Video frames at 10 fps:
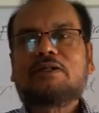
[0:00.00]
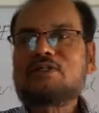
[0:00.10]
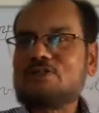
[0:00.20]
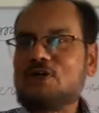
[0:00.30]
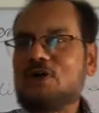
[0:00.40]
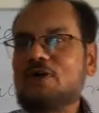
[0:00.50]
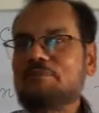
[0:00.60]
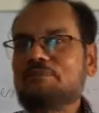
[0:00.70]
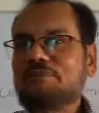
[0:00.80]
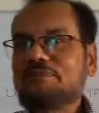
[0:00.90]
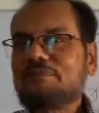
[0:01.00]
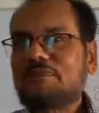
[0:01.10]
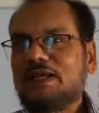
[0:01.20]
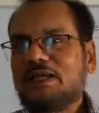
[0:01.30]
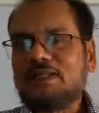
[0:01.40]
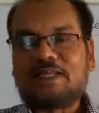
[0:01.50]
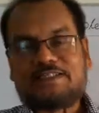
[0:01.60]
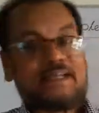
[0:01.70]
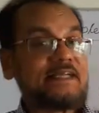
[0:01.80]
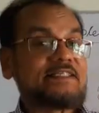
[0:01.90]
So, in the
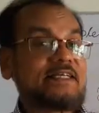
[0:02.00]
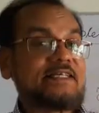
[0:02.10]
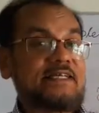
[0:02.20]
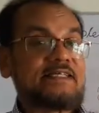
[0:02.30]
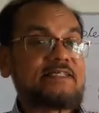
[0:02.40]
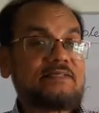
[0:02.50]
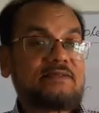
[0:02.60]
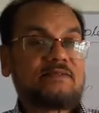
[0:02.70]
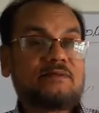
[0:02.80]
second sentence,